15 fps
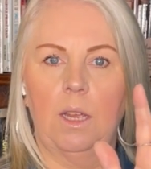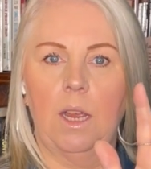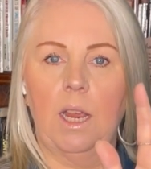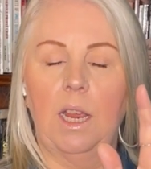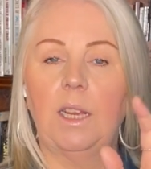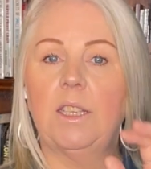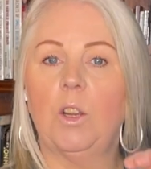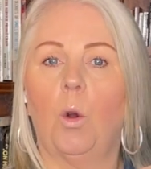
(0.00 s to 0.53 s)

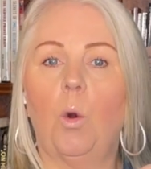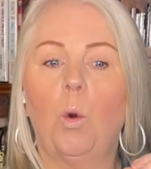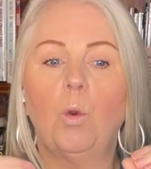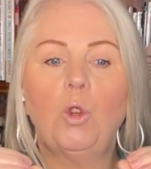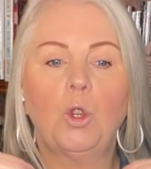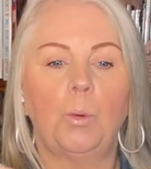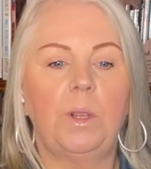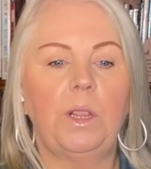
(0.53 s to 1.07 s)
It's all
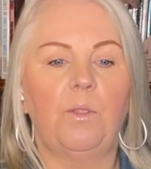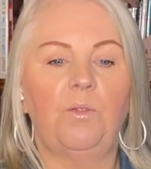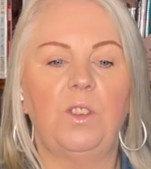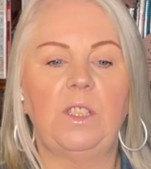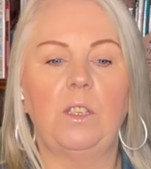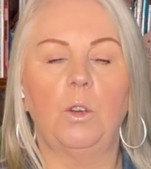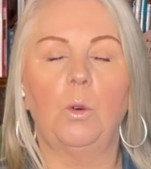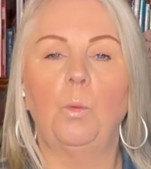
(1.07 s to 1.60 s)
doing the
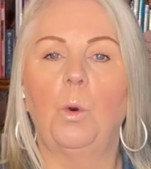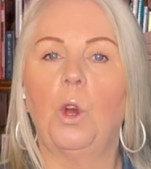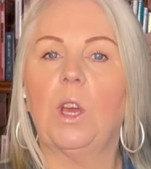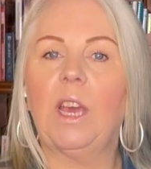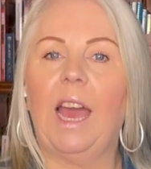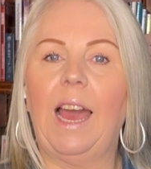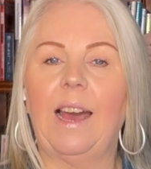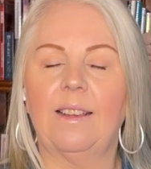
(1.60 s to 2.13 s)
physical
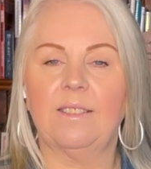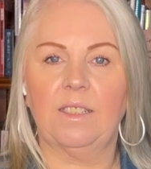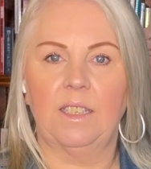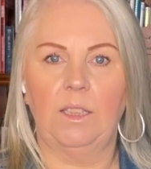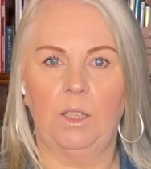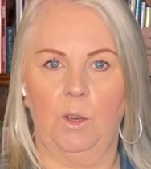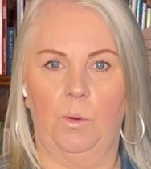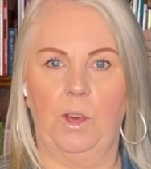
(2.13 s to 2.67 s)
work,
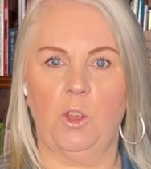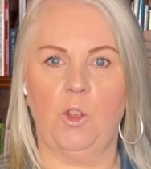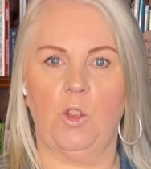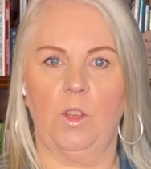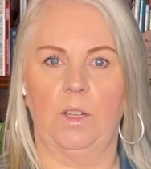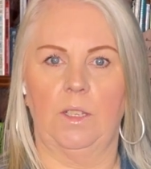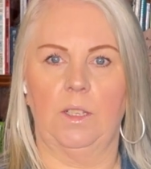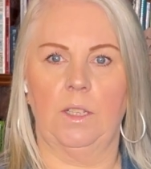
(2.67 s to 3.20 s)
asking the
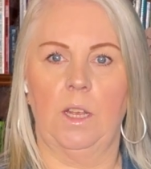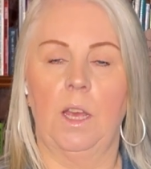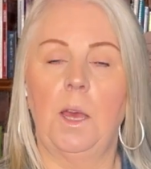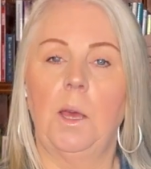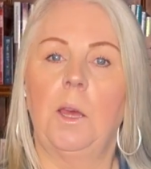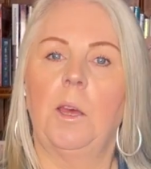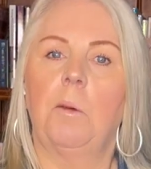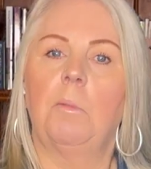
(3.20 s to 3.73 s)
questions.
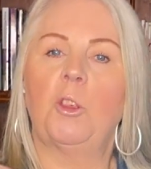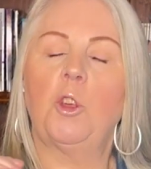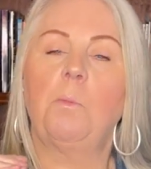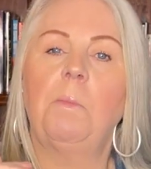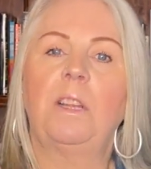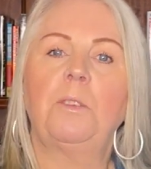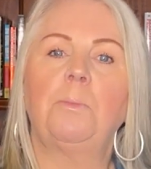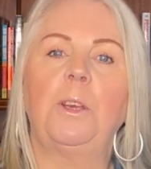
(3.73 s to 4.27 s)
But you
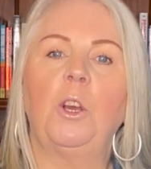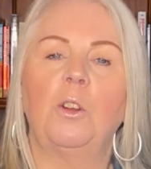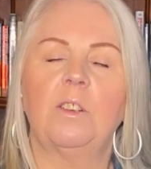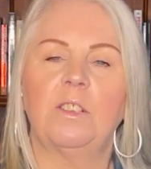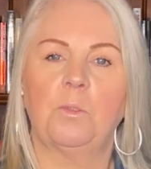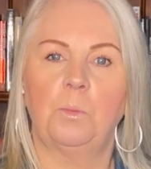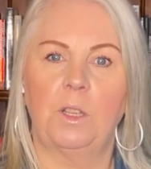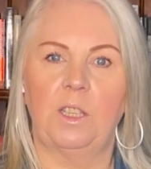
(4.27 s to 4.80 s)
must be
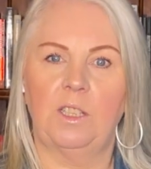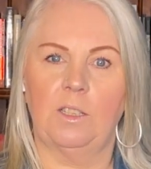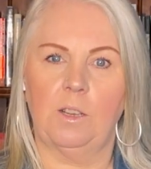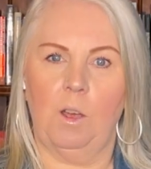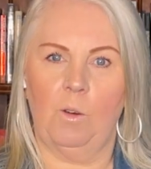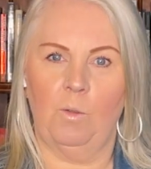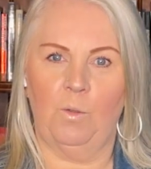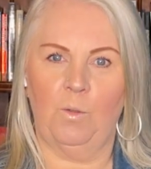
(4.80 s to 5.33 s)
honest with
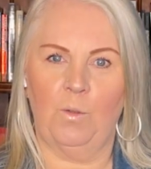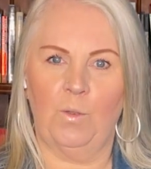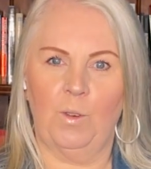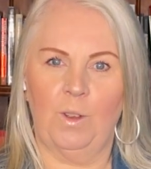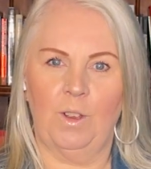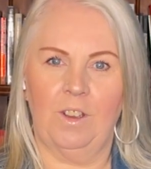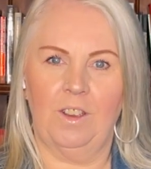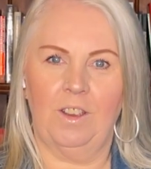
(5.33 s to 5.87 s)
self.
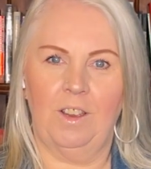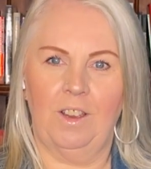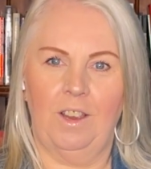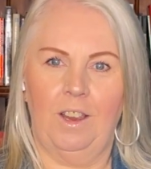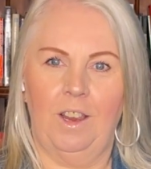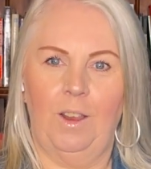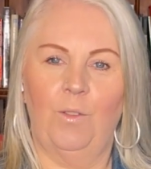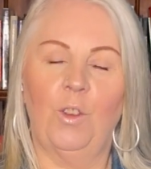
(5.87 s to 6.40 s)

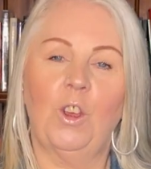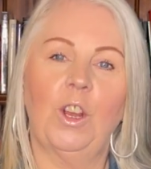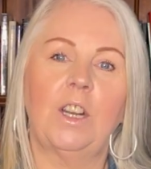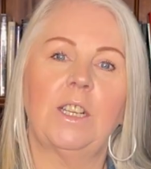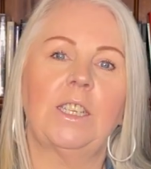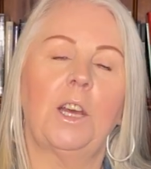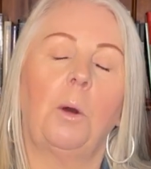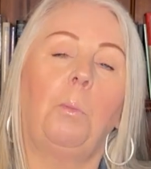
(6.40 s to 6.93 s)
If you're going
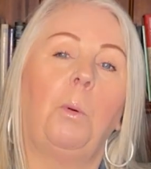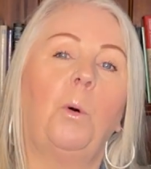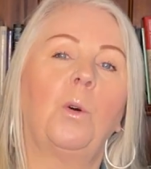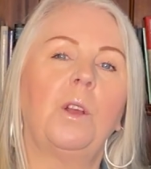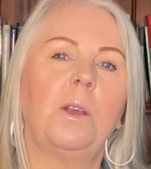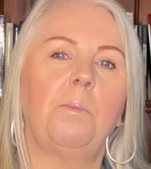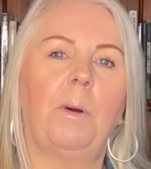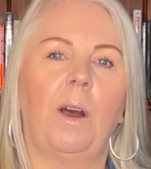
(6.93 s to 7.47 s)
to tell
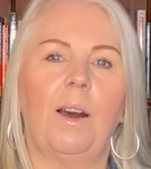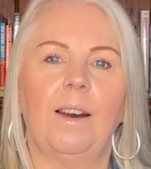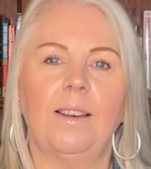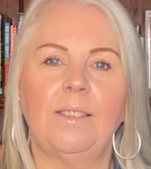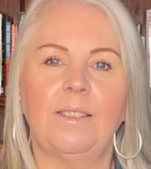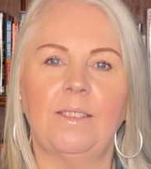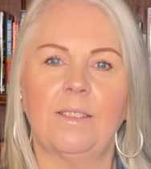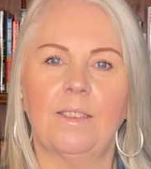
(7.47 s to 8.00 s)

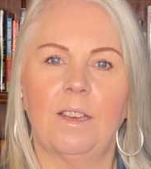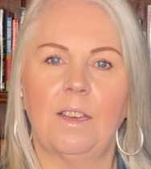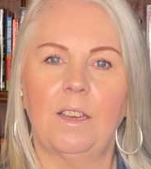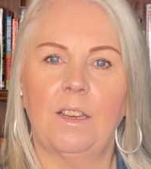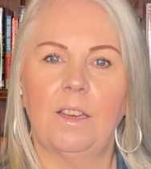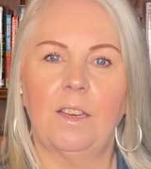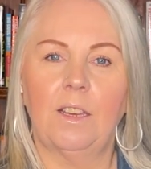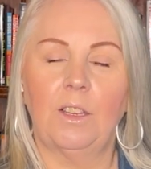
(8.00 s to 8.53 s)
porcupines,
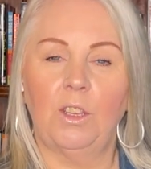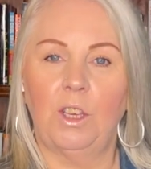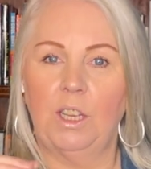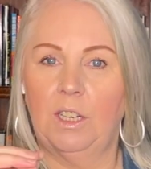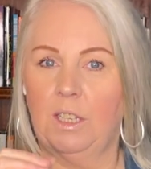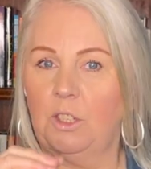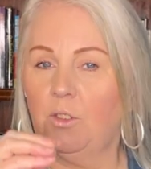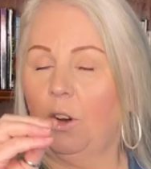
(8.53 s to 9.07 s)
you're
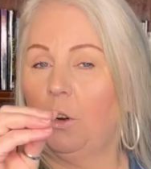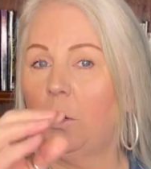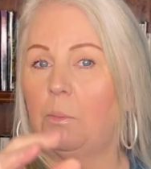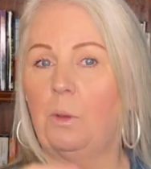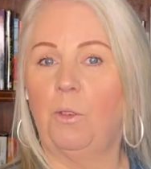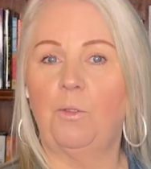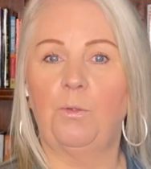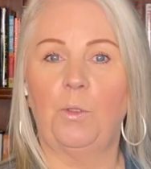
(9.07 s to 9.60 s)
going to struggle to
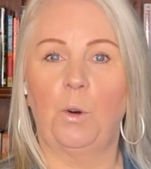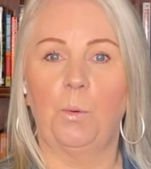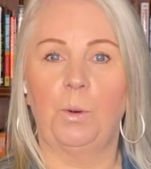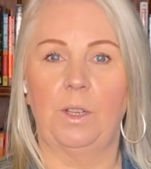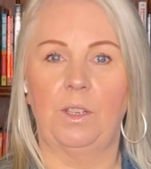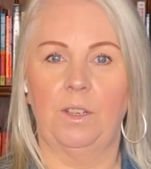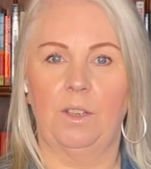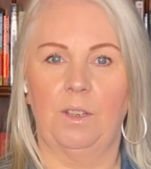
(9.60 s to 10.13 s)
move forward.